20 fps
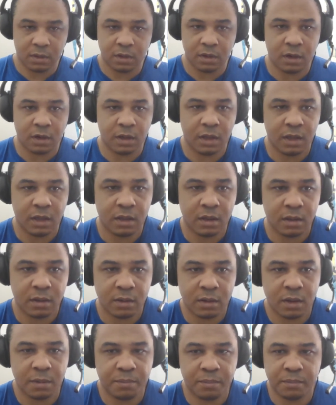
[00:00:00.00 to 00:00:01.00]
length.
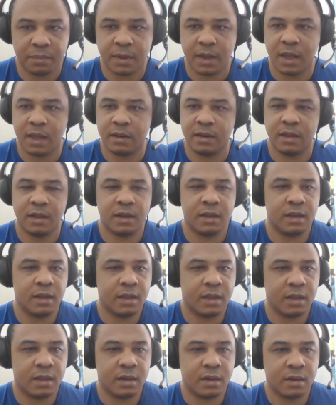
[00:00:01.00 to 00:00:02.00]
I did it
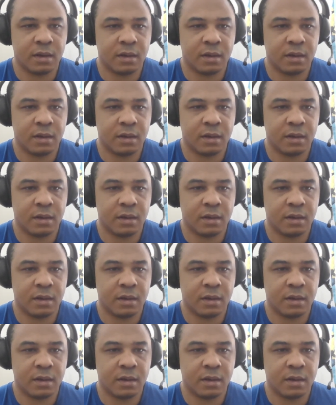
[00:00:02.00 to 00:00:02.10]
again.